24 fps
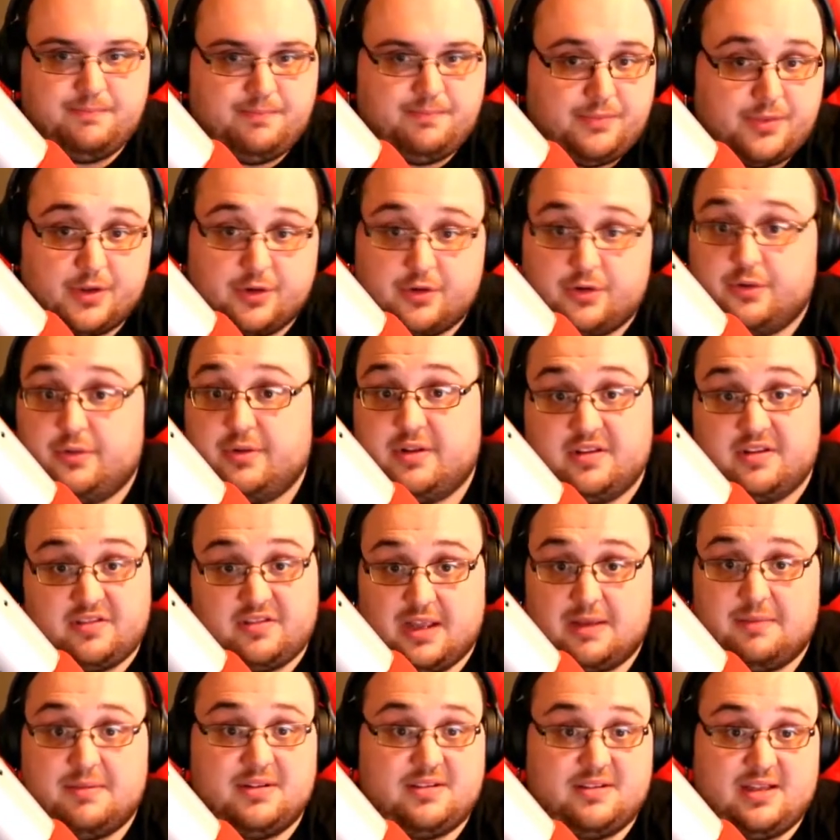They're doing the
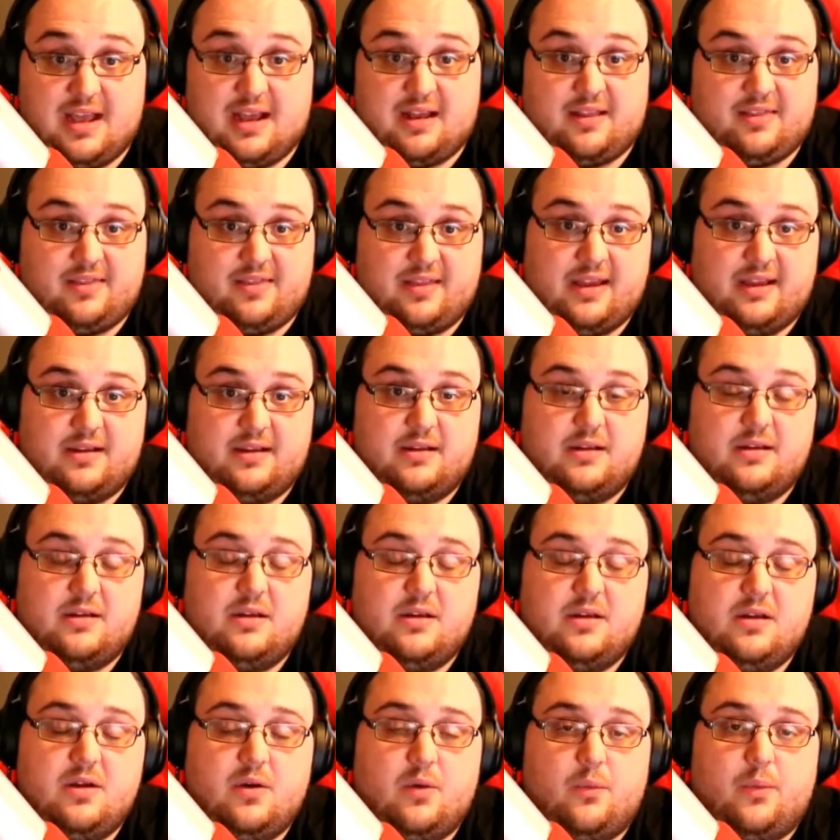same exact thing
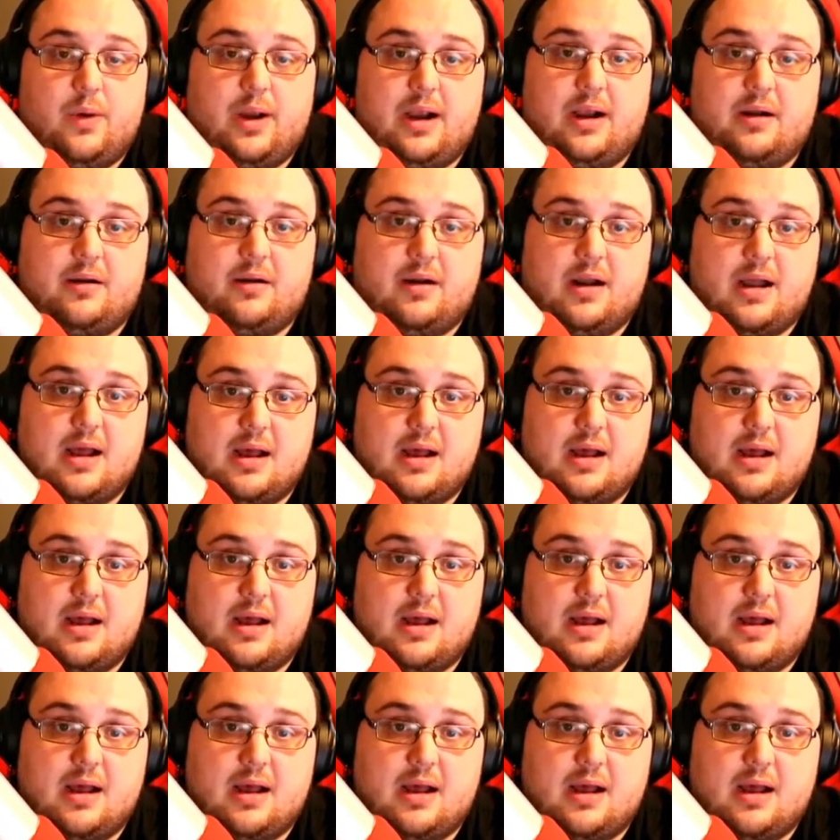where